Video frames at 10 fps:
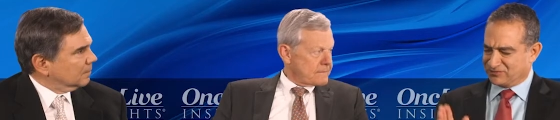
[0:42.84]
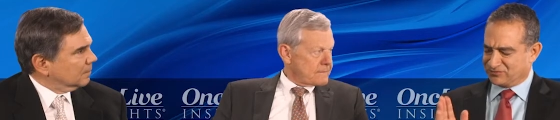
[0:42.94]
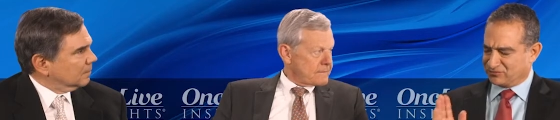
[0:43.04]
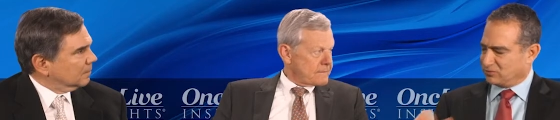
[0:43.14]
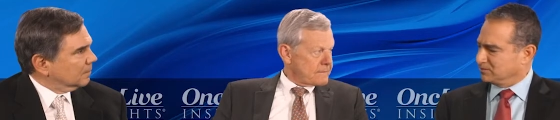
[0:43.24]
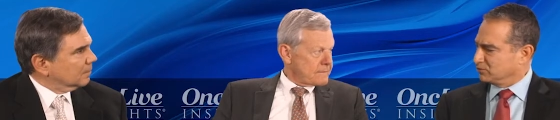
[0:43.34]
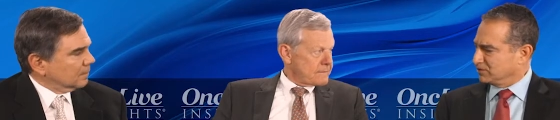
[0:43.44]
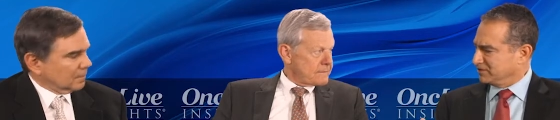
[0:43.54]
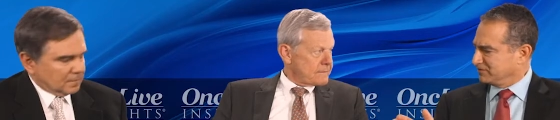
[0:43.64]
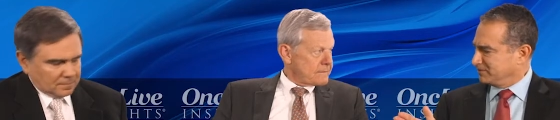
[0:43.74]
Speaker 1: that is so
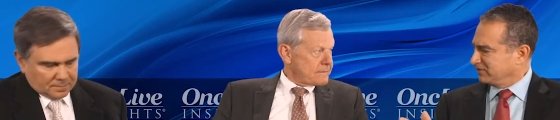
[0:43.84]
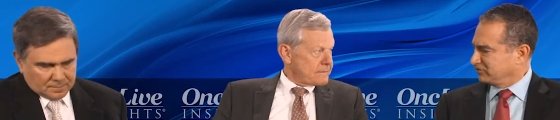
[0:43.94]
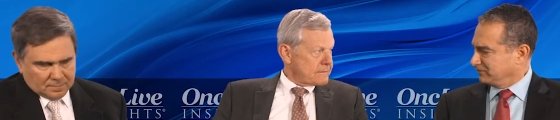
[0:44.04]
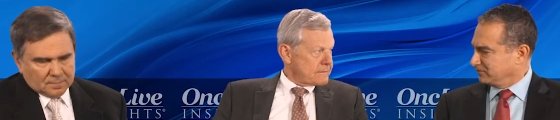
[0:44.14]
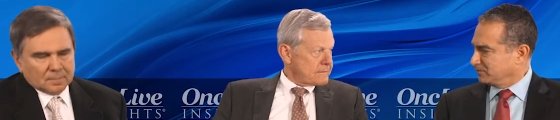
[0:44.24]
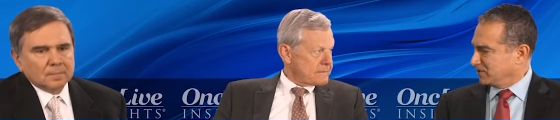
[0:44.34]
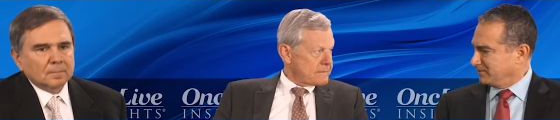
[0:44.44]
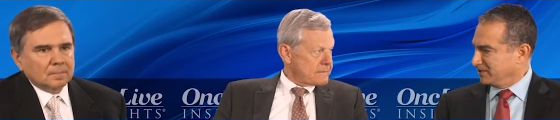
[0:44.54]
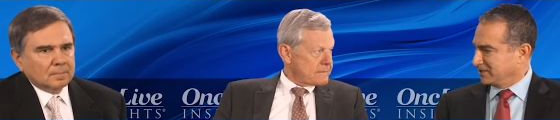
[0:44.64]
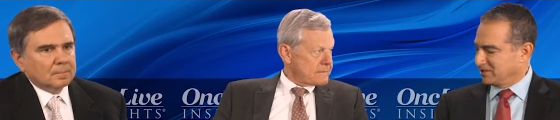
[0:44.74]
important, especially for
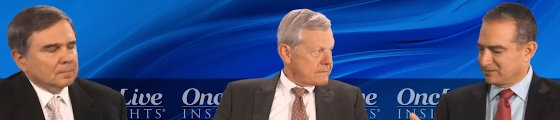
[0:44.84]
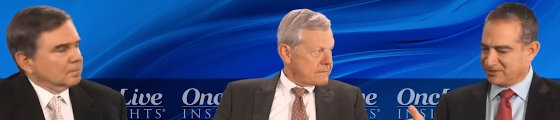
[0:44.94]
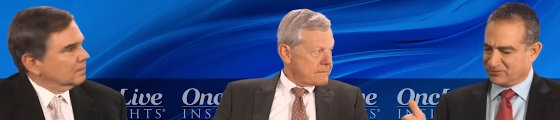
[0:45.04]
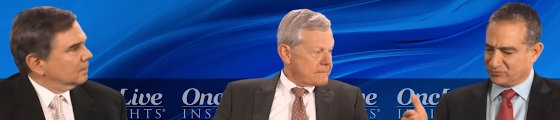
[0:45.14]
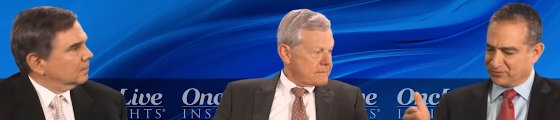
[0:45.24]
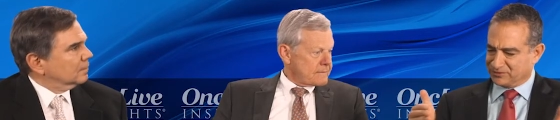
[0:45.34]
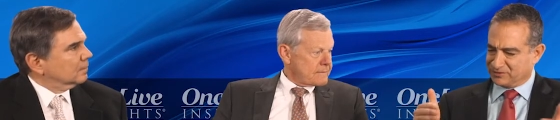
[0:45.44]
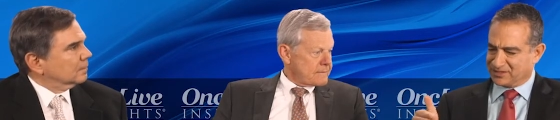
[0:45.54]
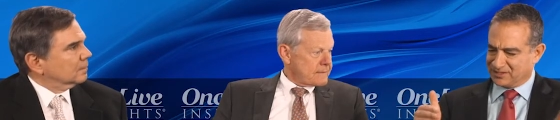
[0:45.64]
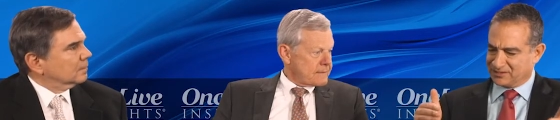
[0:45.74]
primary care, because when we
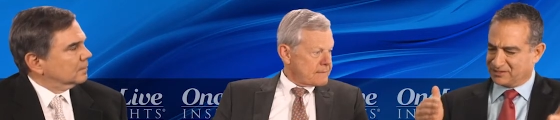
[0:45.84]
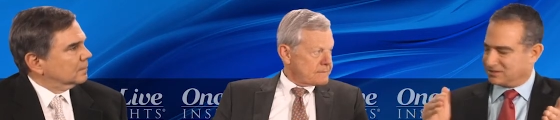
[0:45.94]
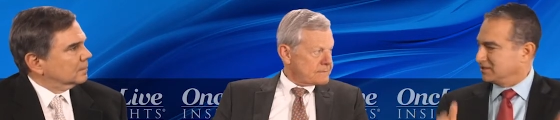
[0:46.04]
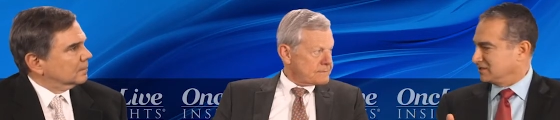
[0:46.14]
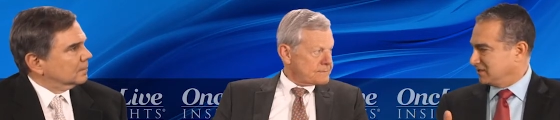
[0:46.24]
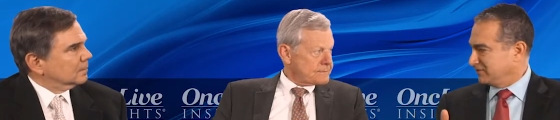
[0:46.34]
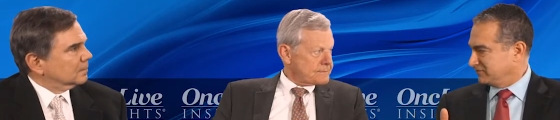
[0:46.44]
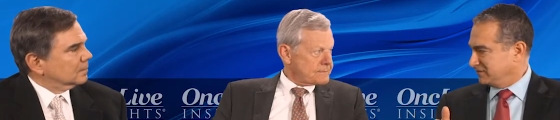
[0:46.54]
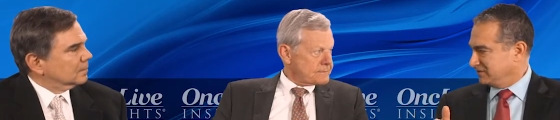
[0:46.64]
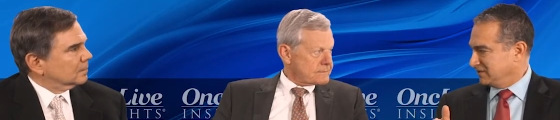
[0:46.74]
look at
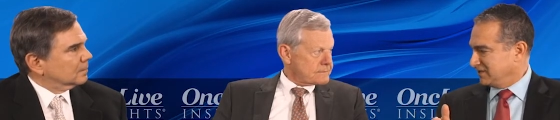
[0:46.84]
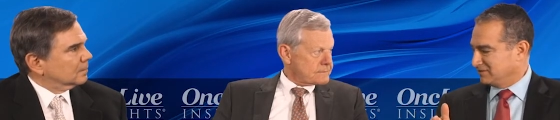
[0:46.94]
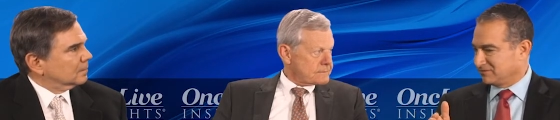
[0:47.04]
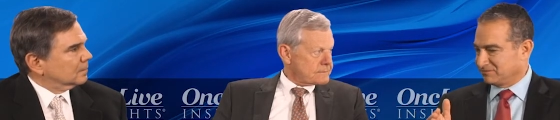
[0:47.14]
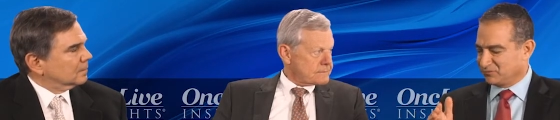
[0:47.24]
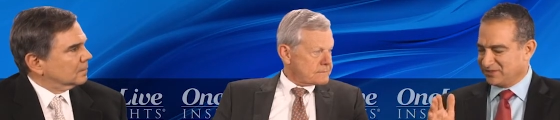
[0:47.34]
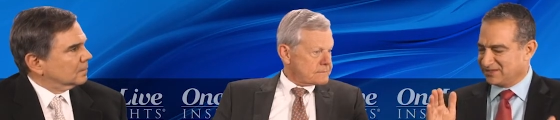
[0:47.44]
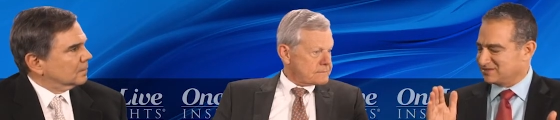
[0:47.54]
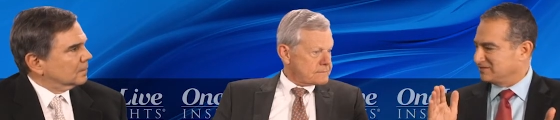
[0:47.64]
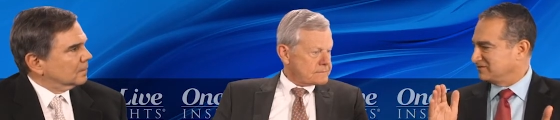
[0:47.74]
cutoffs and and some we
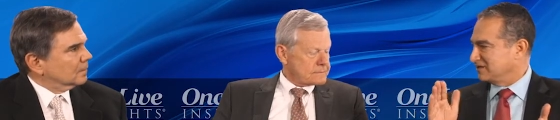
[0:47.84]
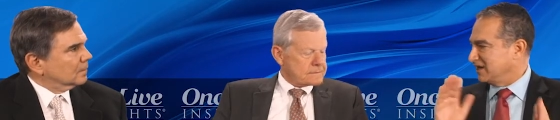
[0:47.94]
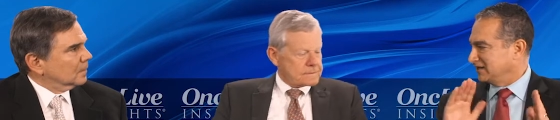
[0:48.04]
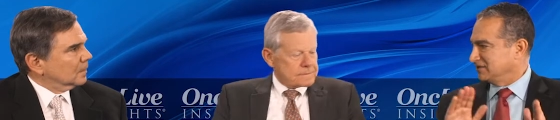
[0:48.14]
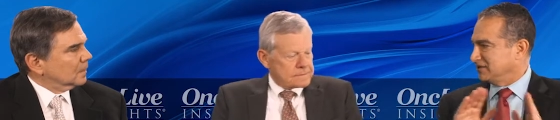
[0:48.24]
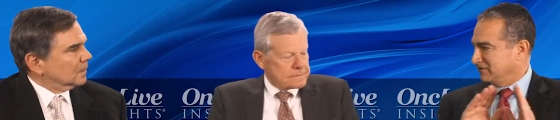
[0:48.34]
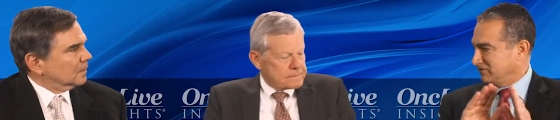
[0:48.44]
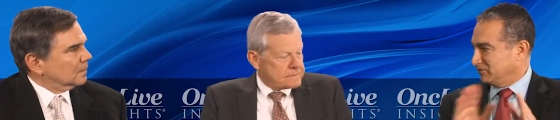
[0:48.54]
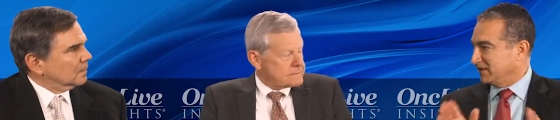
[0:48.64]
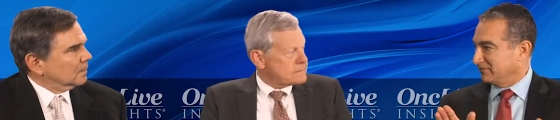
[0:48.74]
get these guidelines
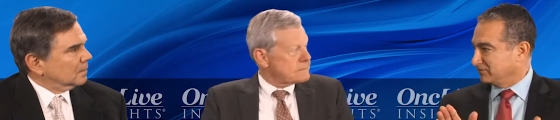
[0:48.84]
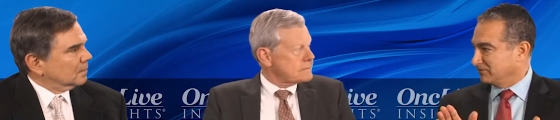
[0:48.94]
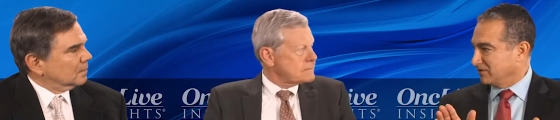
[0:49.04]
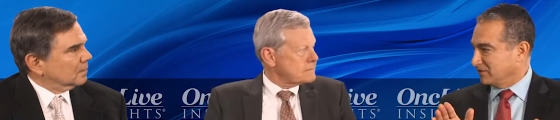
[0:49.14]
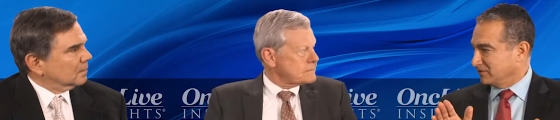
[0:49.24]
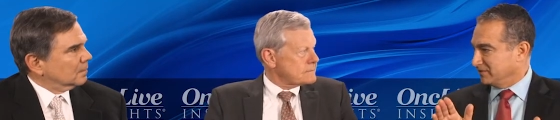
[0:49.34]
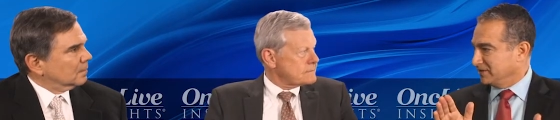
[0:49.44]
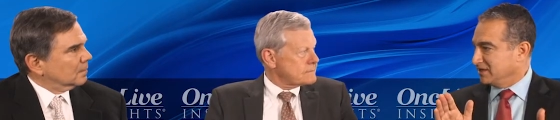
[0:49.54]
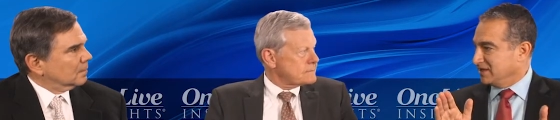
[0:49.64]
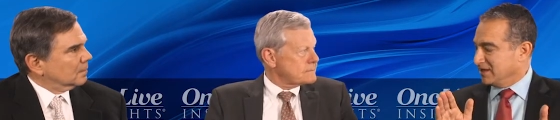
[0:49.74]
that we have to follow,
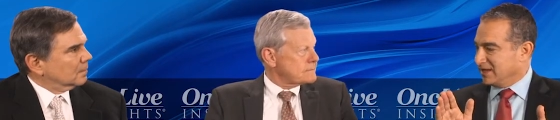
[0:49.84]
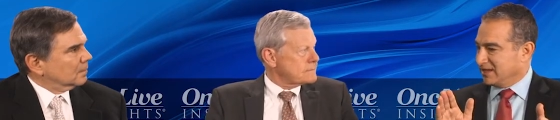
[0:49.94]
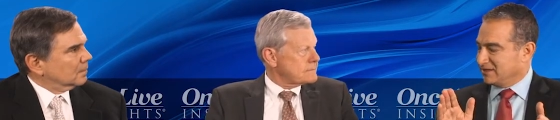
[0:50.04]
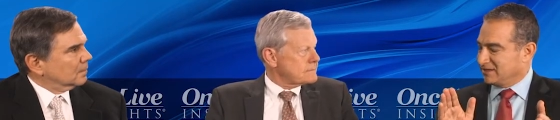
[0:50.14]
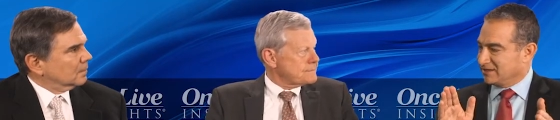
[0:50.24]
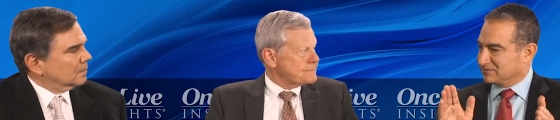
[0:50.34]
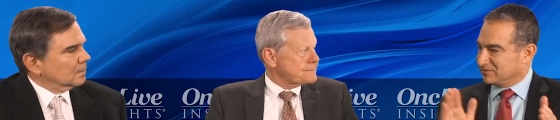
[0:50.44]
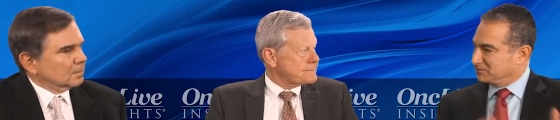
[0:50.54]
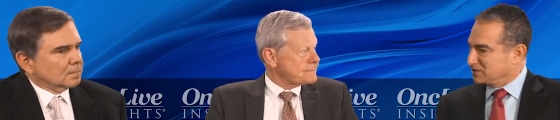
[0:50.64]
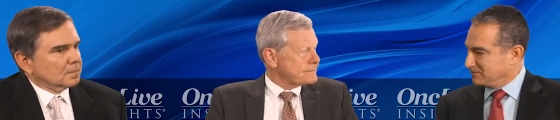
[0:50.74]
and and and
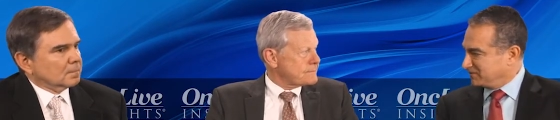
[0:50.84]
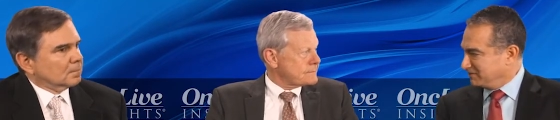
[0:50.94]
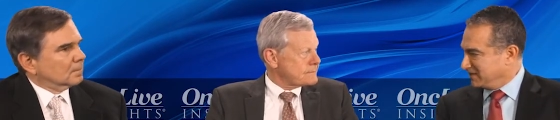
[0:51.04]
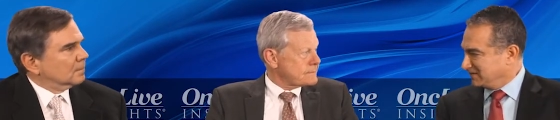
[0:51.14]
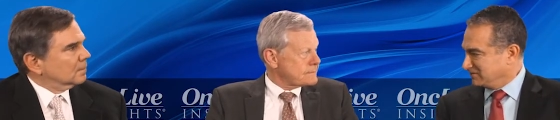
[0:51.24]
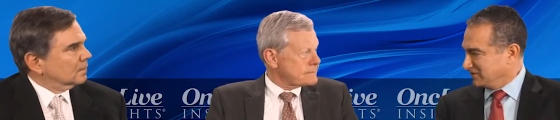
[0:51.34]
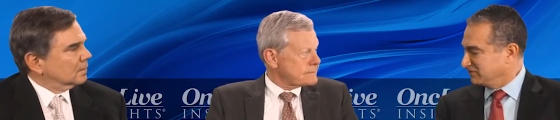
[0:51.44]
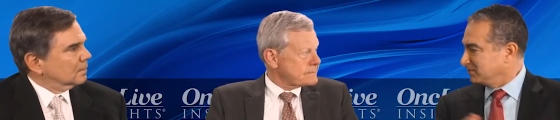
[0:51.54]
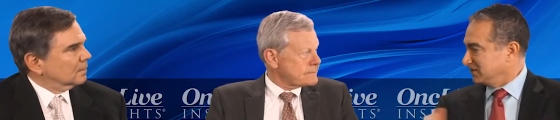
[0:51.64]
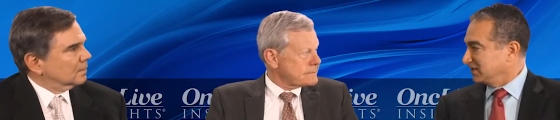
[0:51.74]
sometimes they make
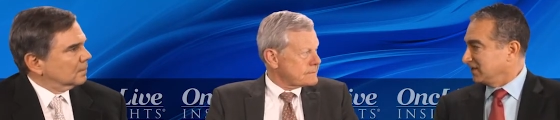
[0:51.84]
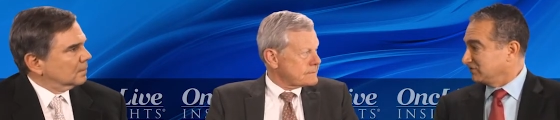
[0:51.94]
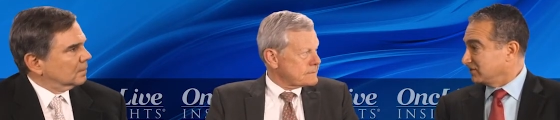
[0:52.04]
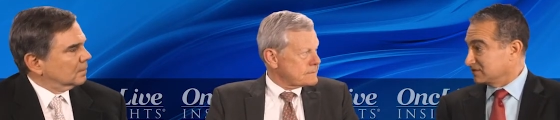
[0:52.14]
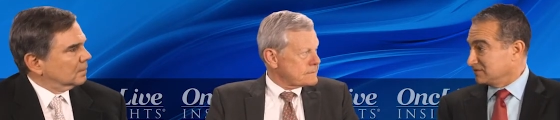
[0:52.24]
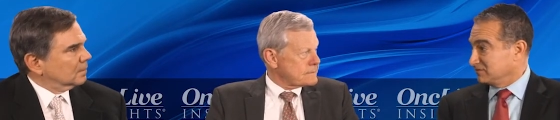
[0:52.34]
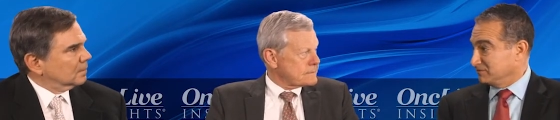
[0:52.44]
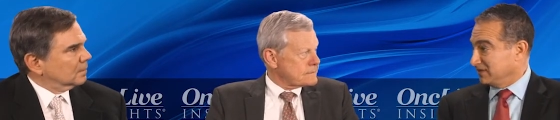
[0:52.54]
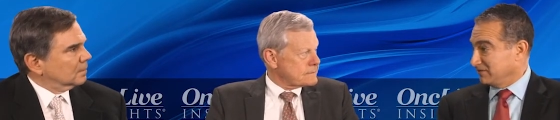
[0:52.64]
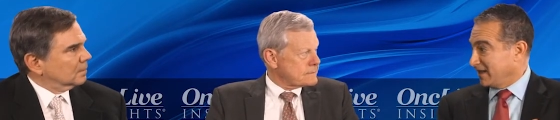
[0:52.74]
sense, but in a case like this,
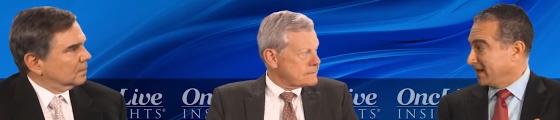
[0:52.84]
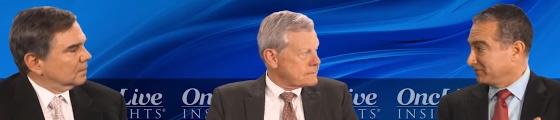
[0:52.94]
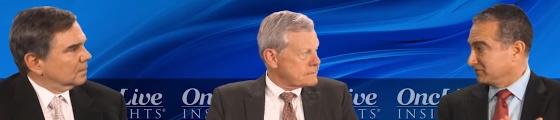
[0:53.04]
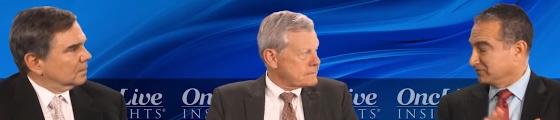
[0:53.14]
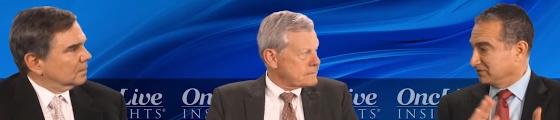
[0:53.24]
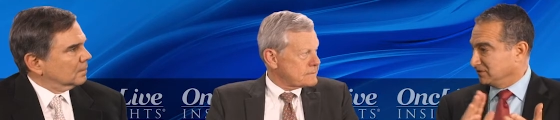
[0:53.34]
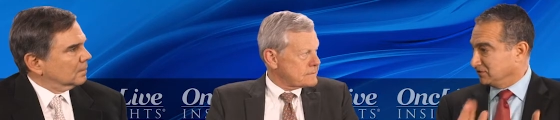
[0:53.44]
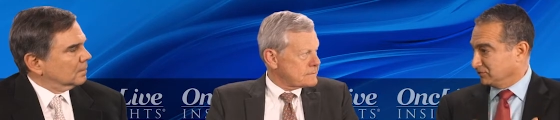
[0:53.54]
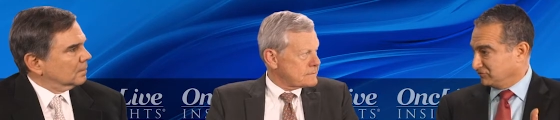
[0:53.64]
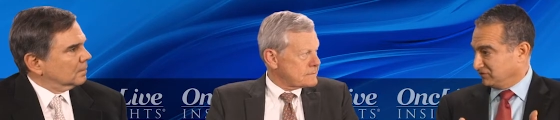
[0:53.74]
it makes absolutely
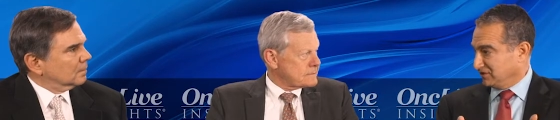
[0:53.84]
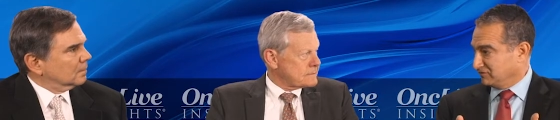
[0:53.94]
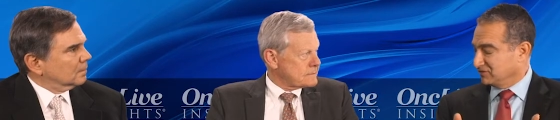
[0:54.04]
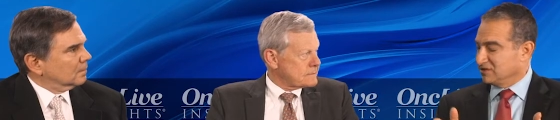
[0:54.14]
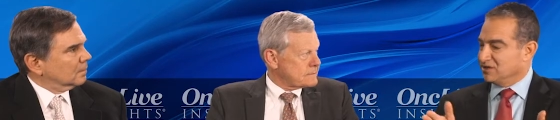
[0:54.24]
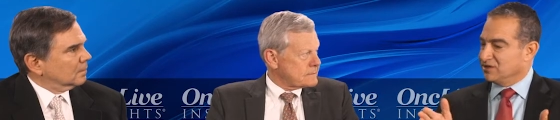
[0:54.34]
no sense.